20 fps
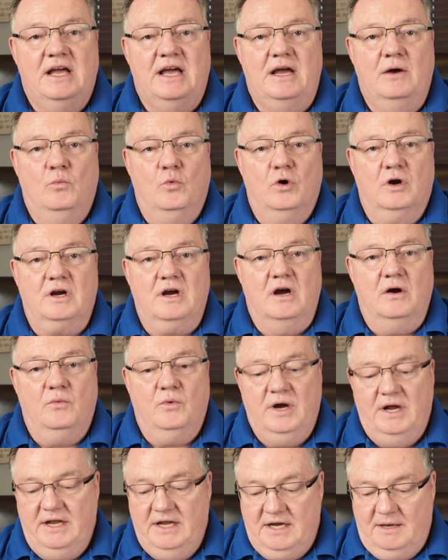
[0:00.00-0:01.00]
and work our
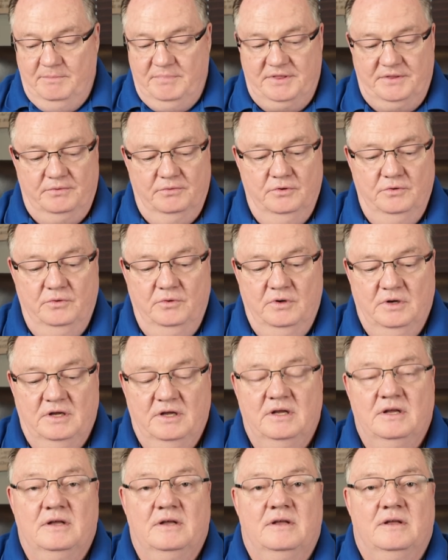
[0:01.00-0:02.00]
way up through
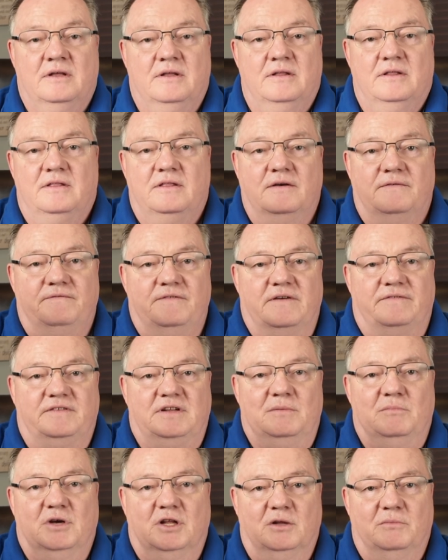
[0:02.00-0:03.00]
the
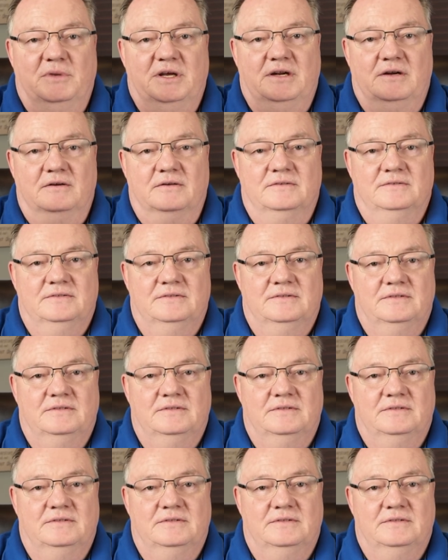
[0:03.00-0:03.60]
50mm.